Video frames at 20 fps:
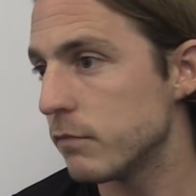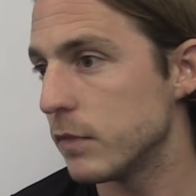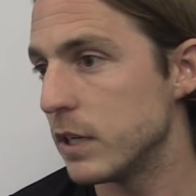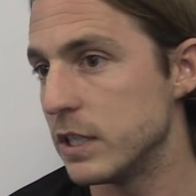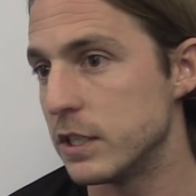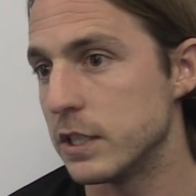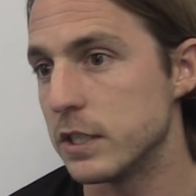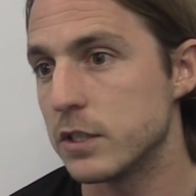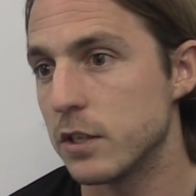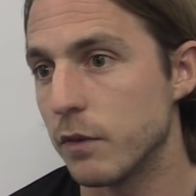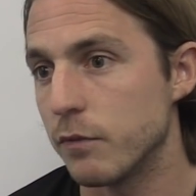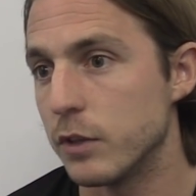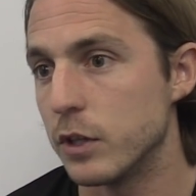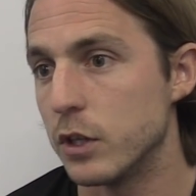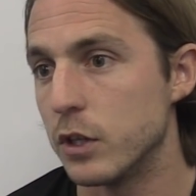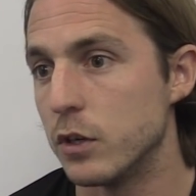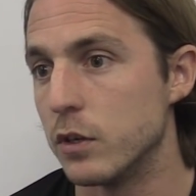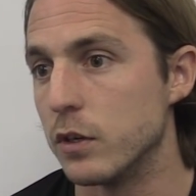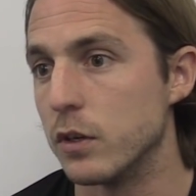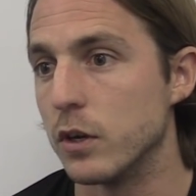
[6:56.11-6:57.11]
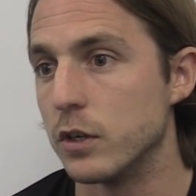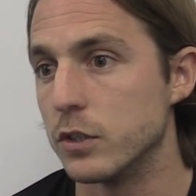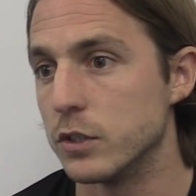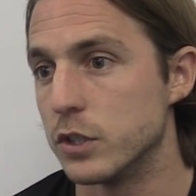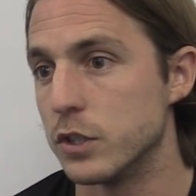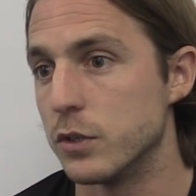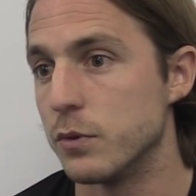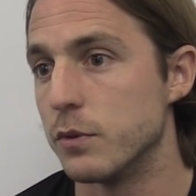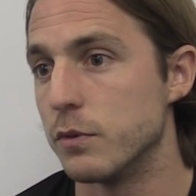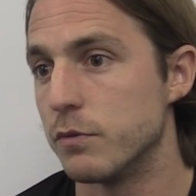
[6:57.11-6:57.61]
is it something that you'd like to
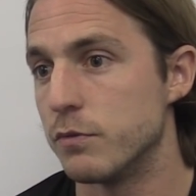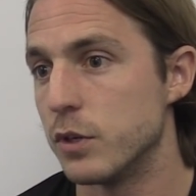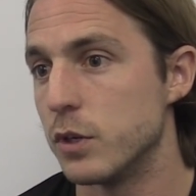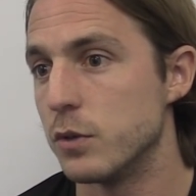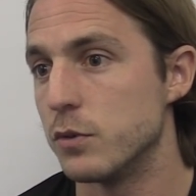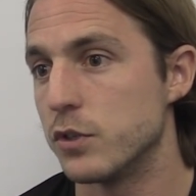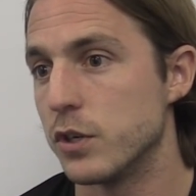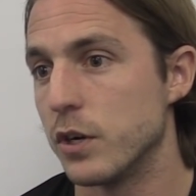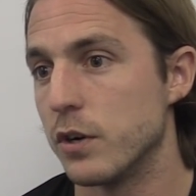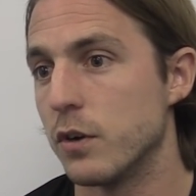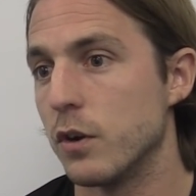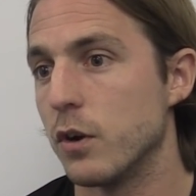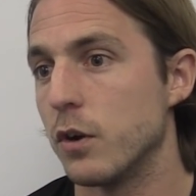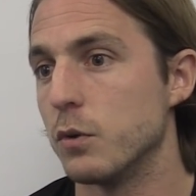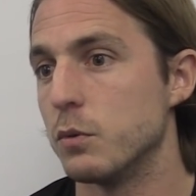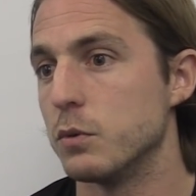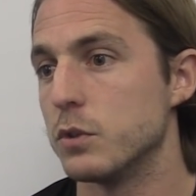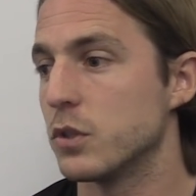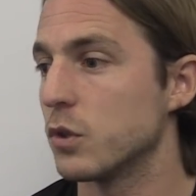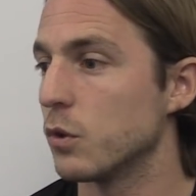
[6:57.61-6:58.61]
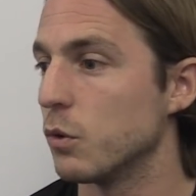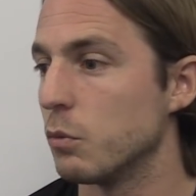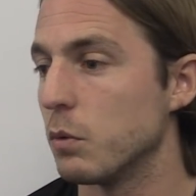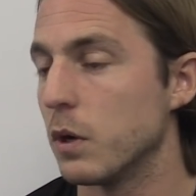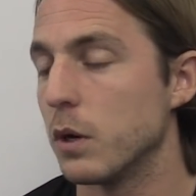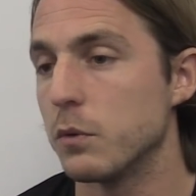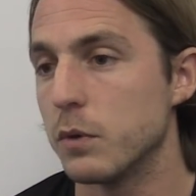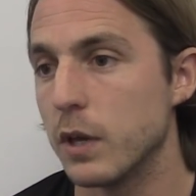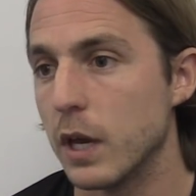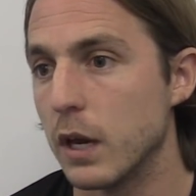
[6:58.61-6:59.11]
do in the future? And I always thought,
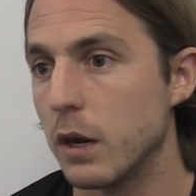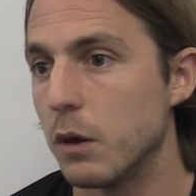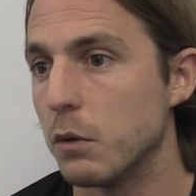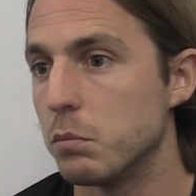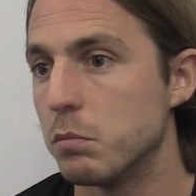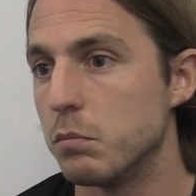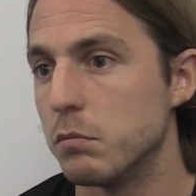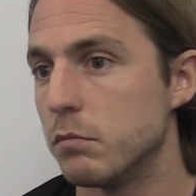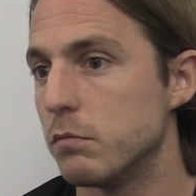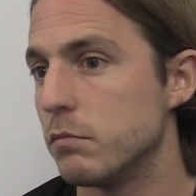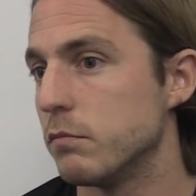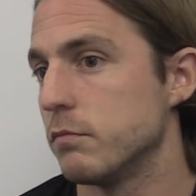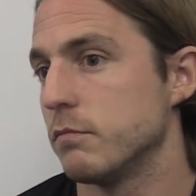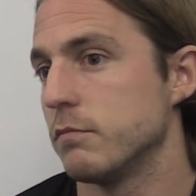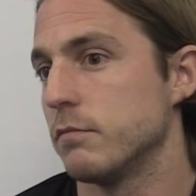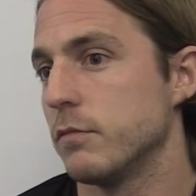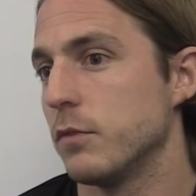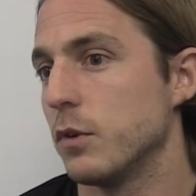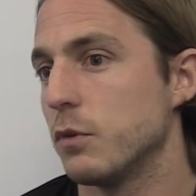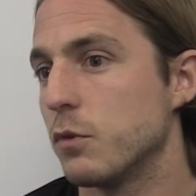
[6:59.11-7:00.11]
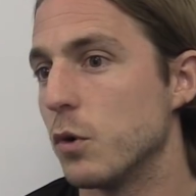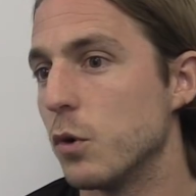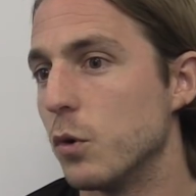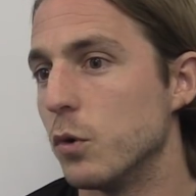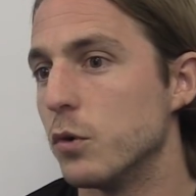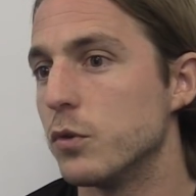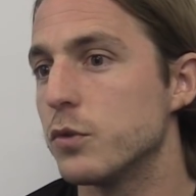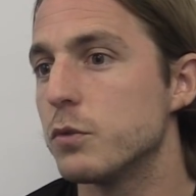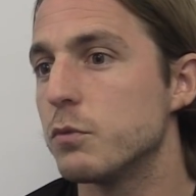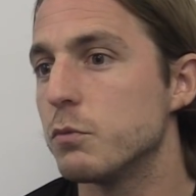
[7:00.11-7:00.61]
well, yeah, of
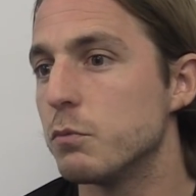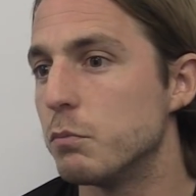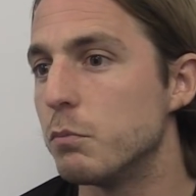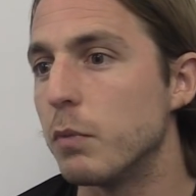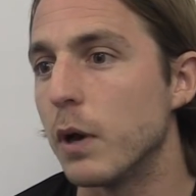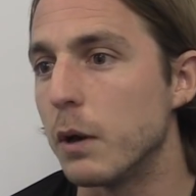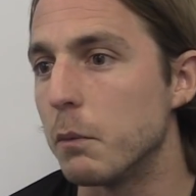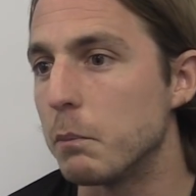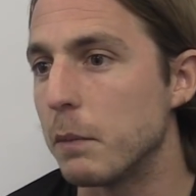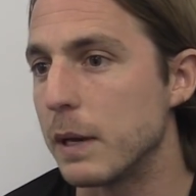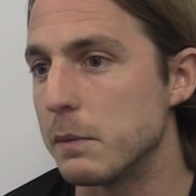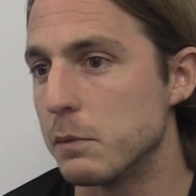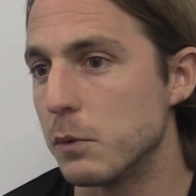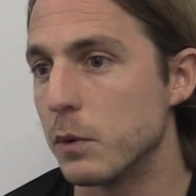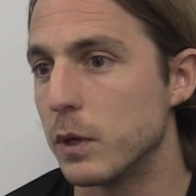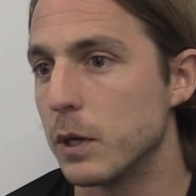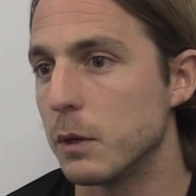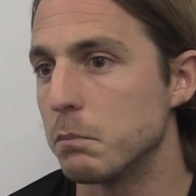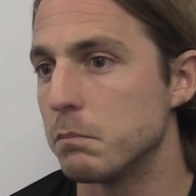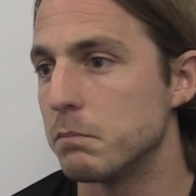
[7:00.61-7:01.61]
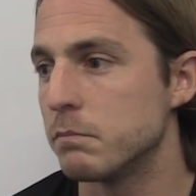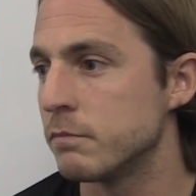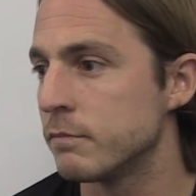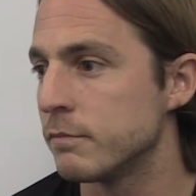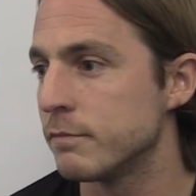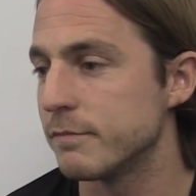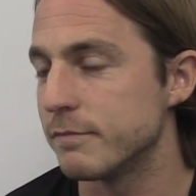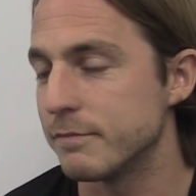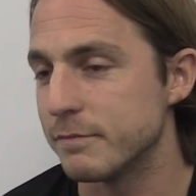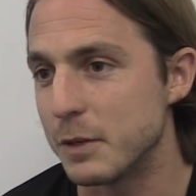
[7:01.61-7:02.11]
course, but maybe when I'm
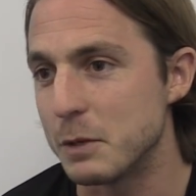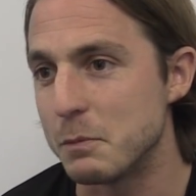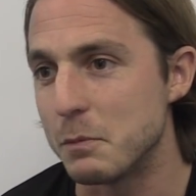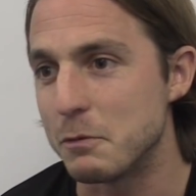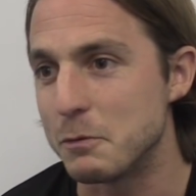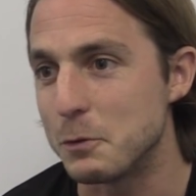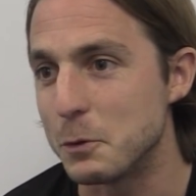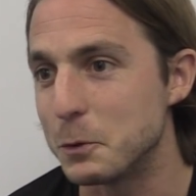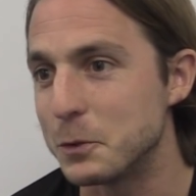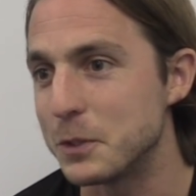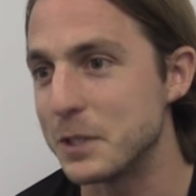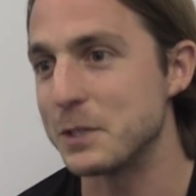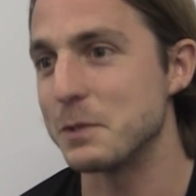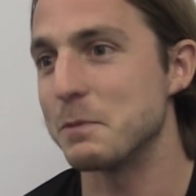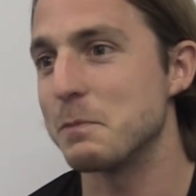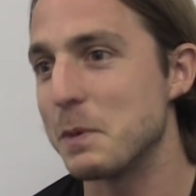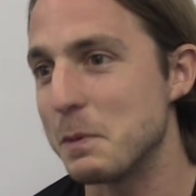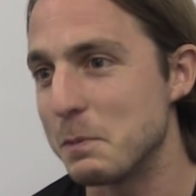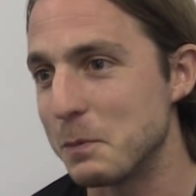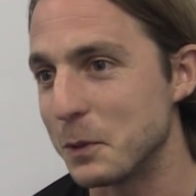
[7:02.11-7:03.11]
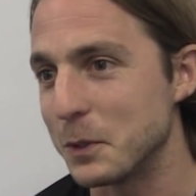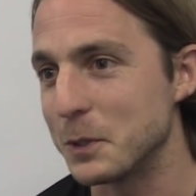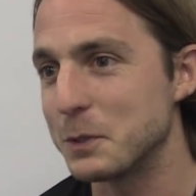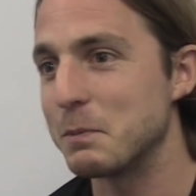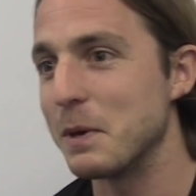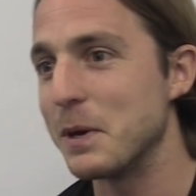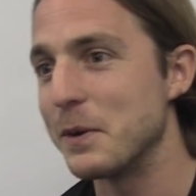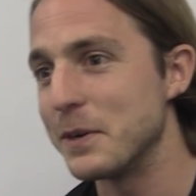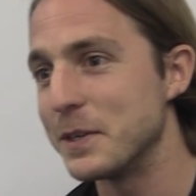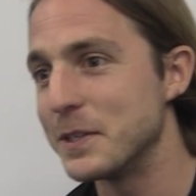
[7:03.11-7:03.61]
in my 40s and a bit more
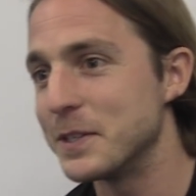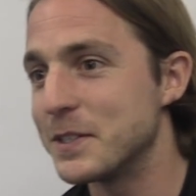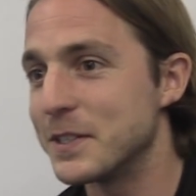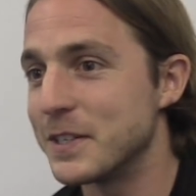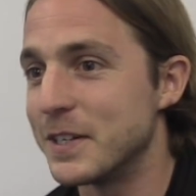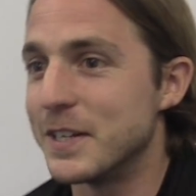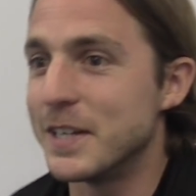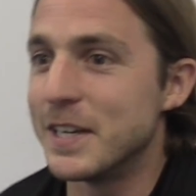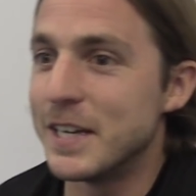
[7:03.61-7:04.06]
experienced.